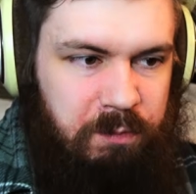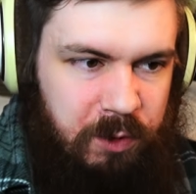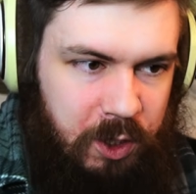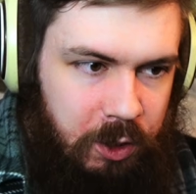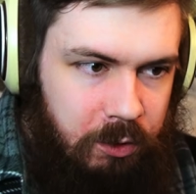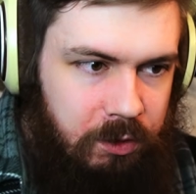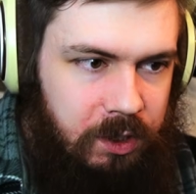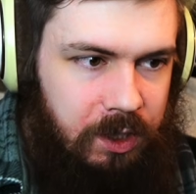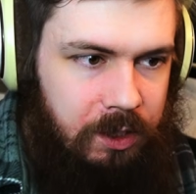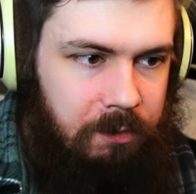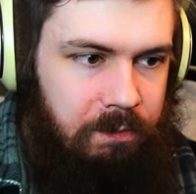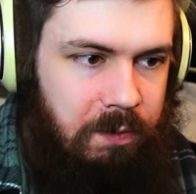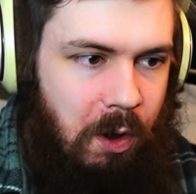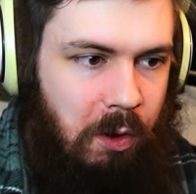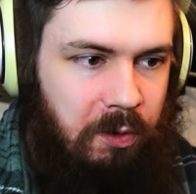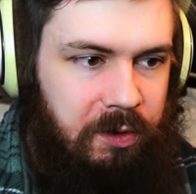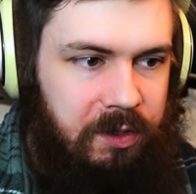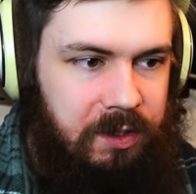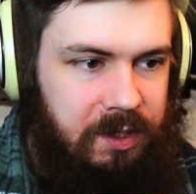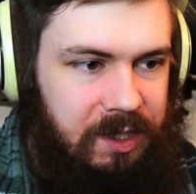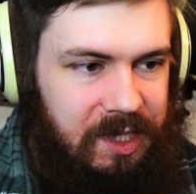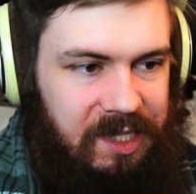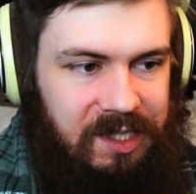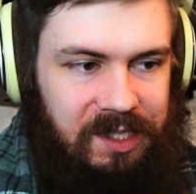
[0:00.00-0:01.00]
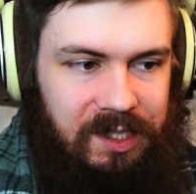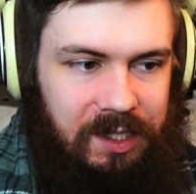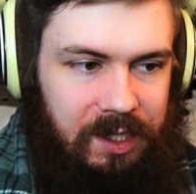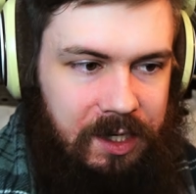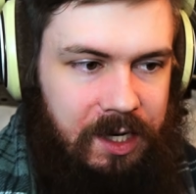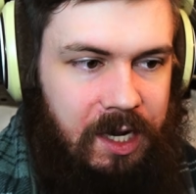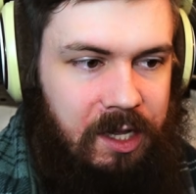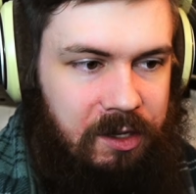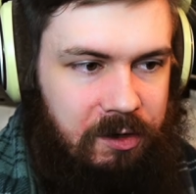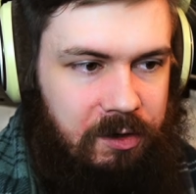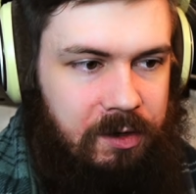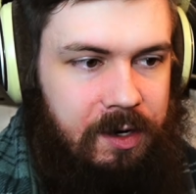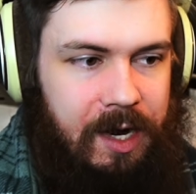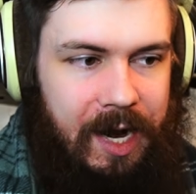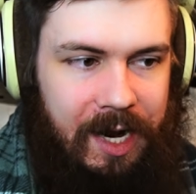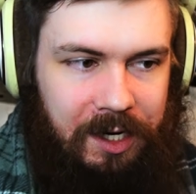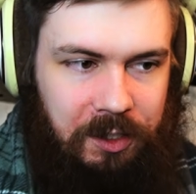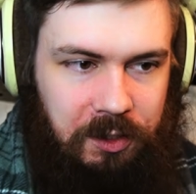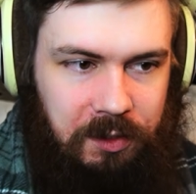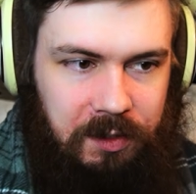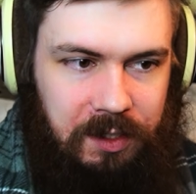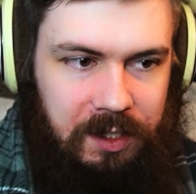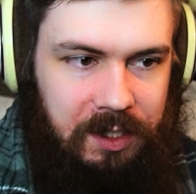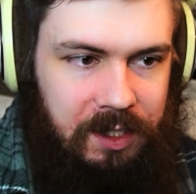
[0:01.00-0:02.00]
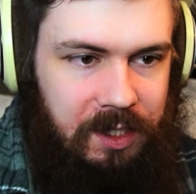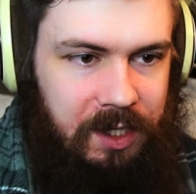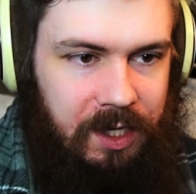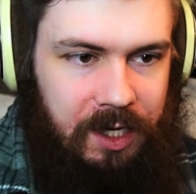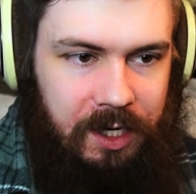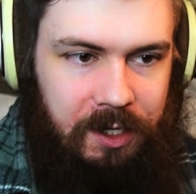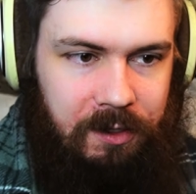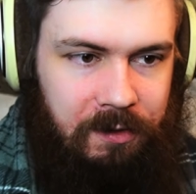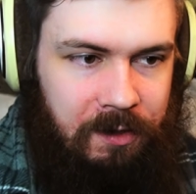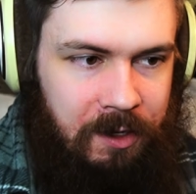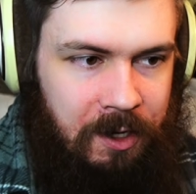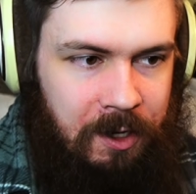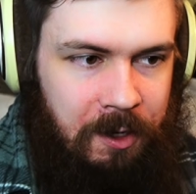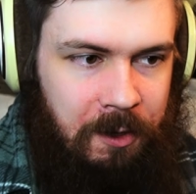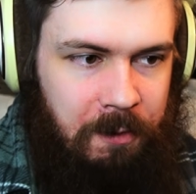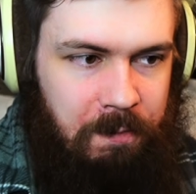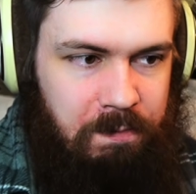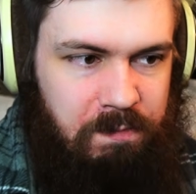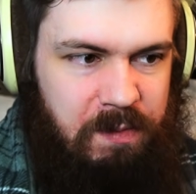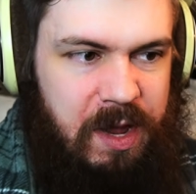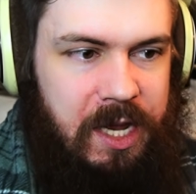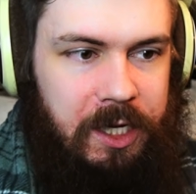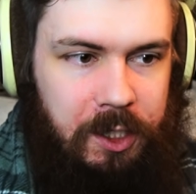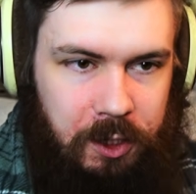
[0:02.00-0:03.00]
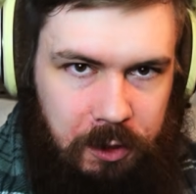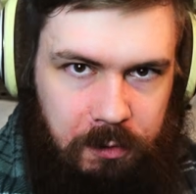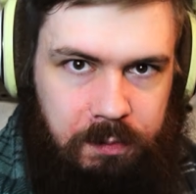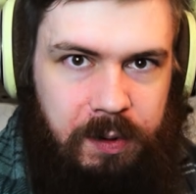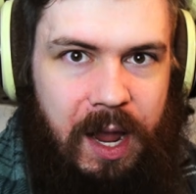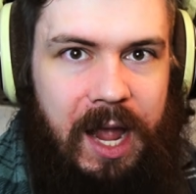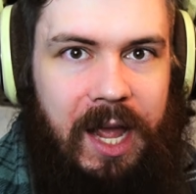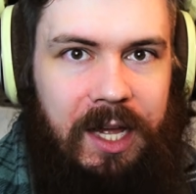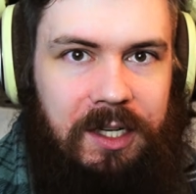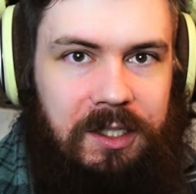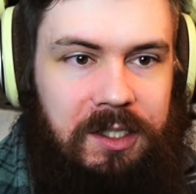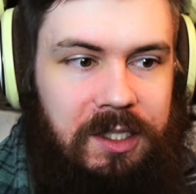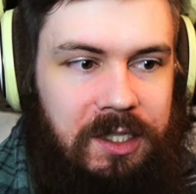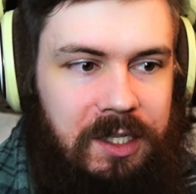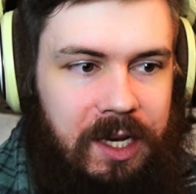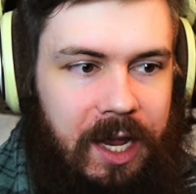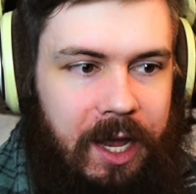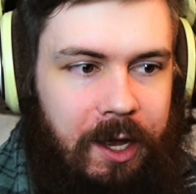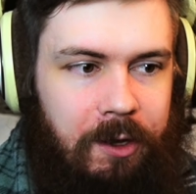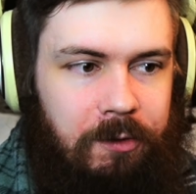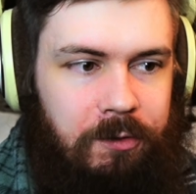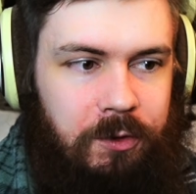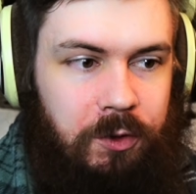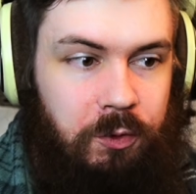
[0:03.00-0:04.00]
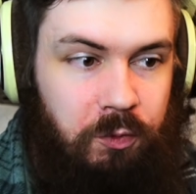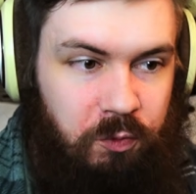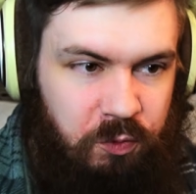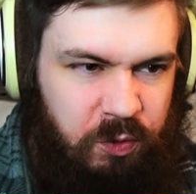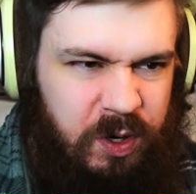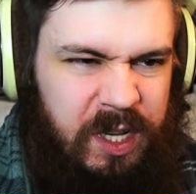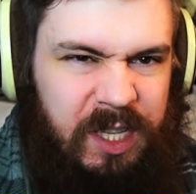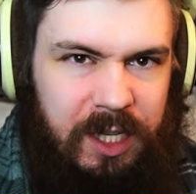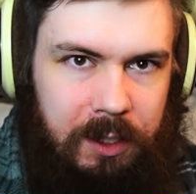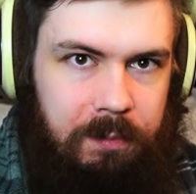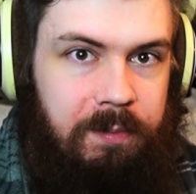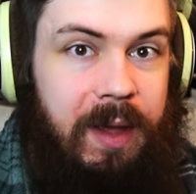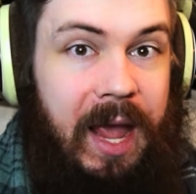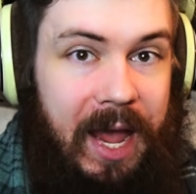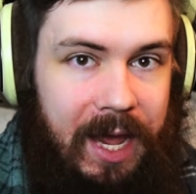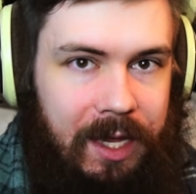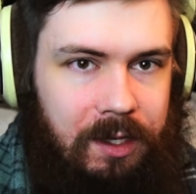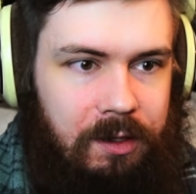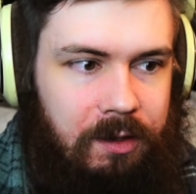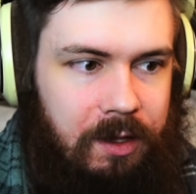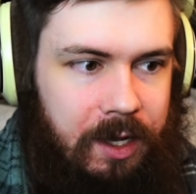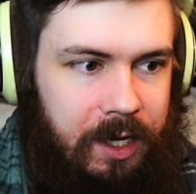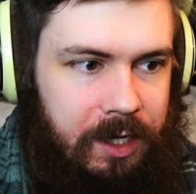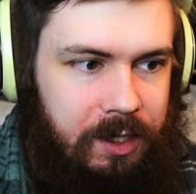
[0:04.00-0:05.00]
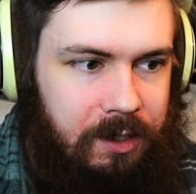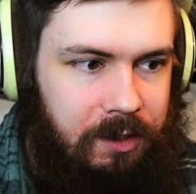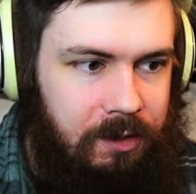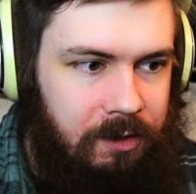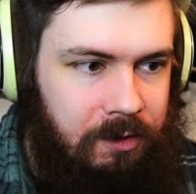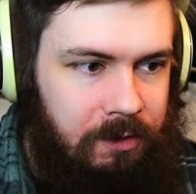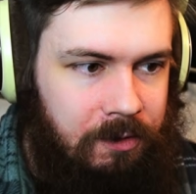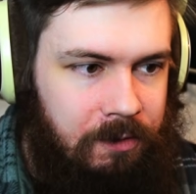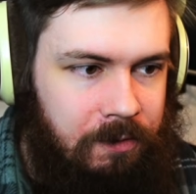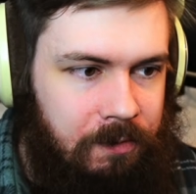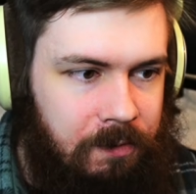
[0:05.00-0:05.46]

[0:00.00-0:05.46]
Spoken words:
using both of these together actually can make your pad sounds really pad-like.